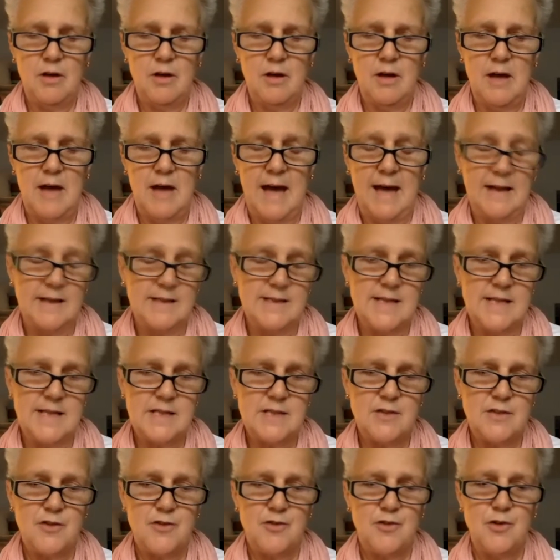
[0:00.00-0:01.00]

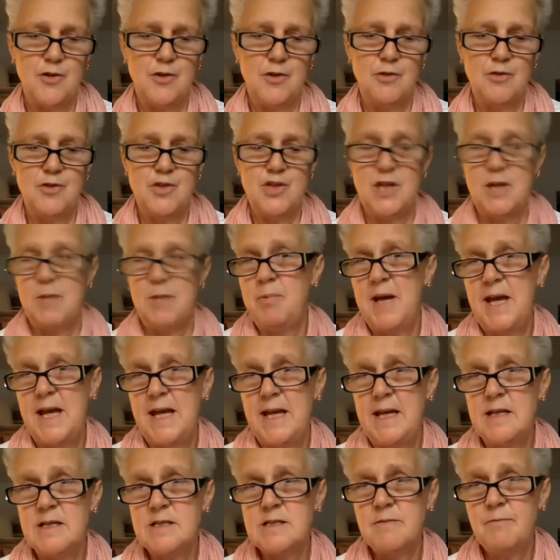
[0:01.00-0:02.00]
accessed through
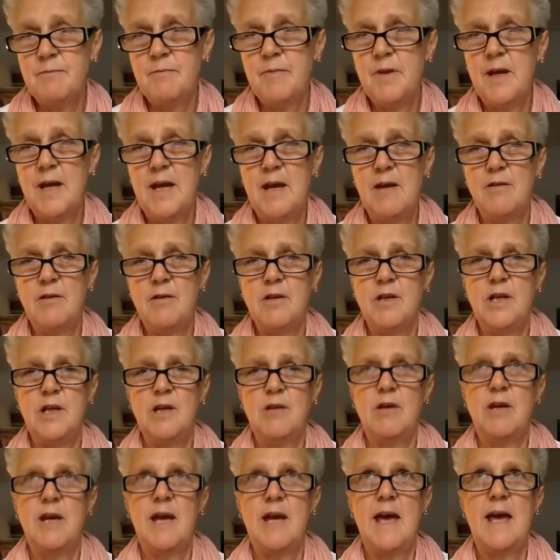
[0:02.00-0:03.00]
GPs here in
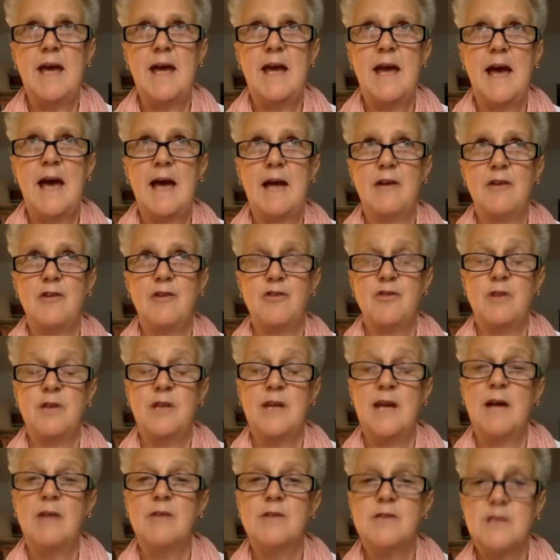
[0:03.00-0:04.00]
the UK and through
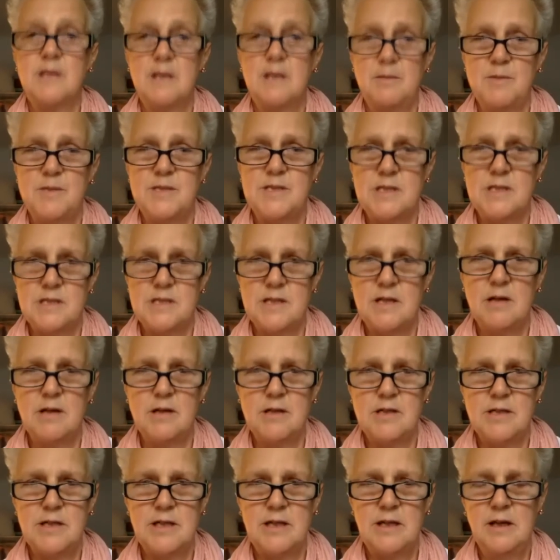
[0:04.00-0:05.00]
the Alzheimer's
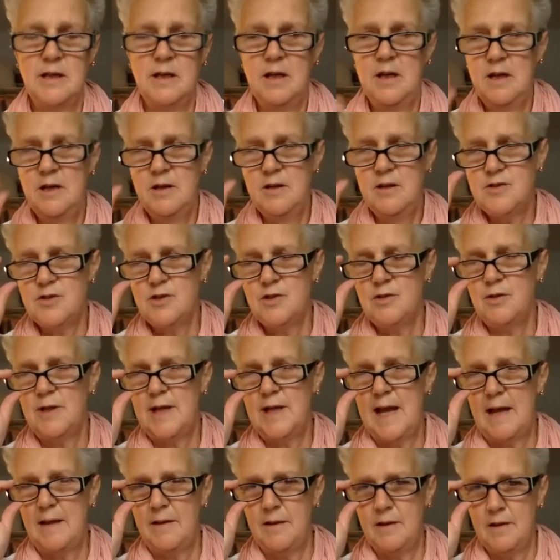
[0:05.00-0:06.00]
Society to
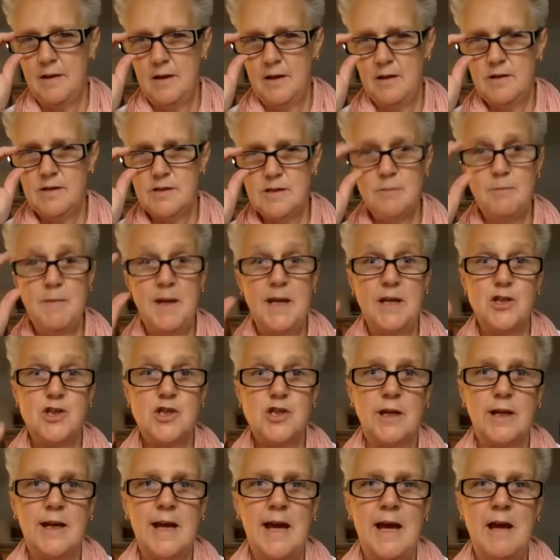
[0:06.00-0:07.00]
get
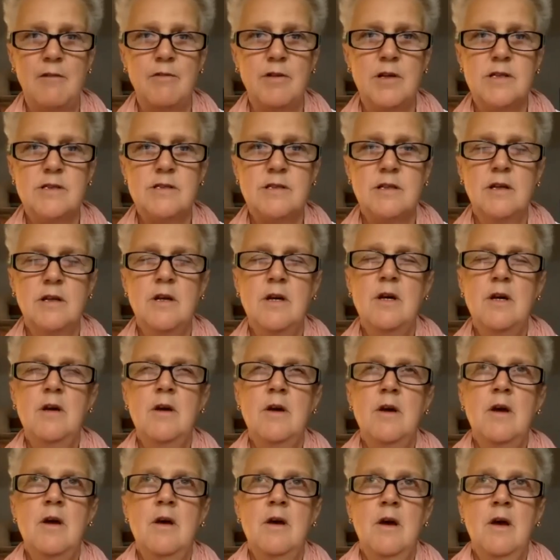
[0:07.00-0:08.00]
dementia carers.
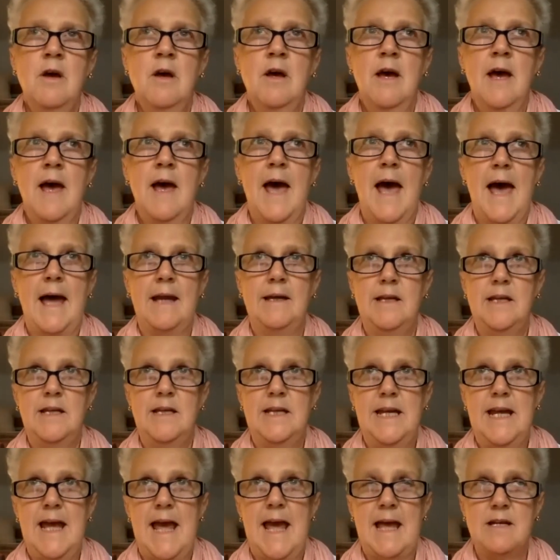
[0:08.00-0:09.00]
And in
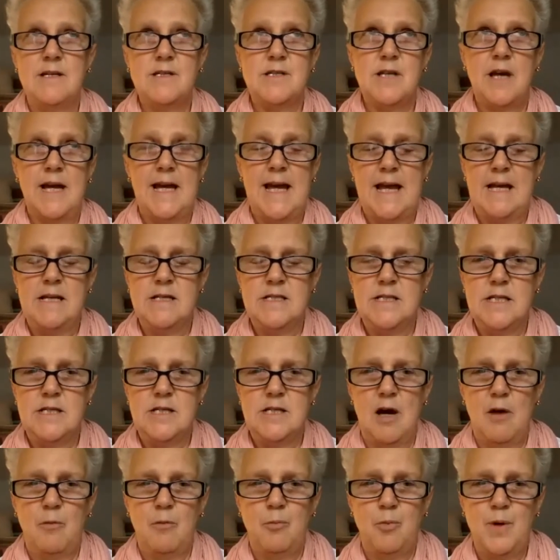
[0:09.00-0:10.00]
the end, I
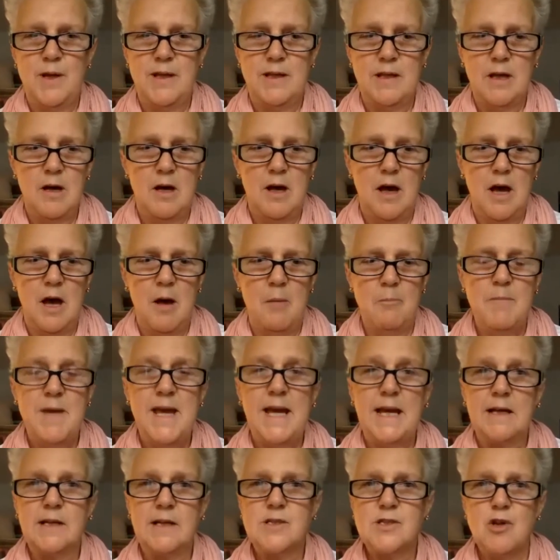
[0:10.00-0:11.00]
ended up with a
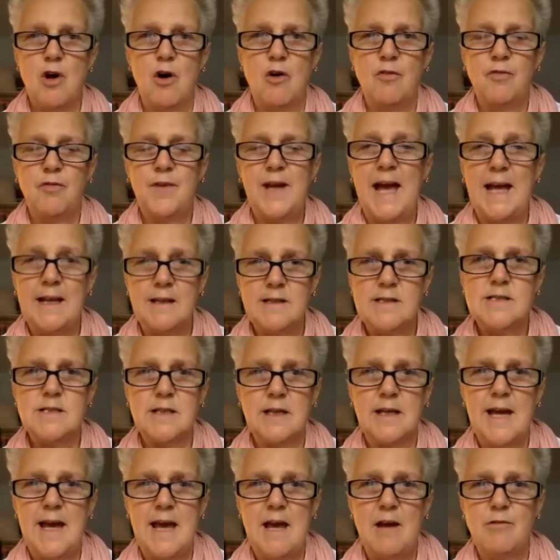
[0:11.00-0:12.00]
mix of
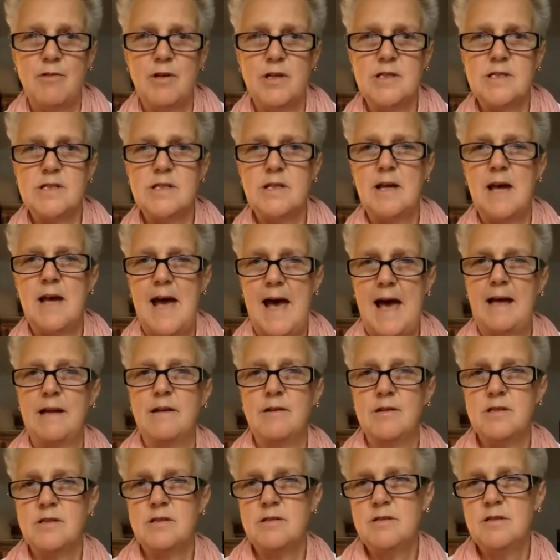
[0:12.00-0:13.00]
cancer carers
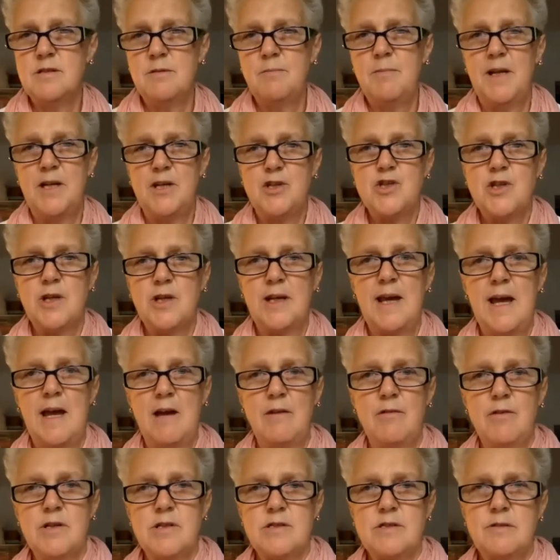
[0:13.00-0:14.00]
and dementia
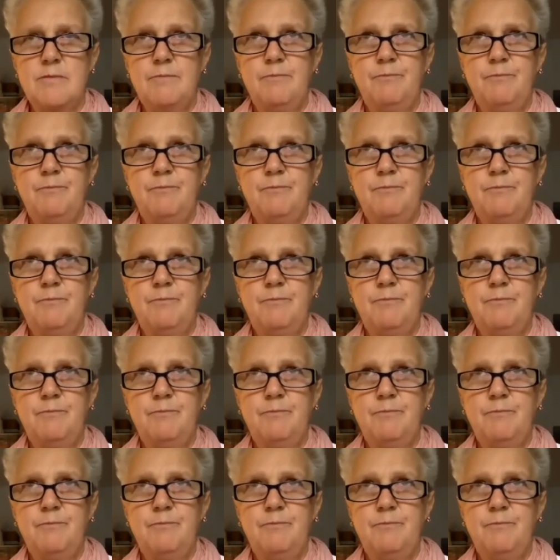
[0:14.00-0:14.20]
carers.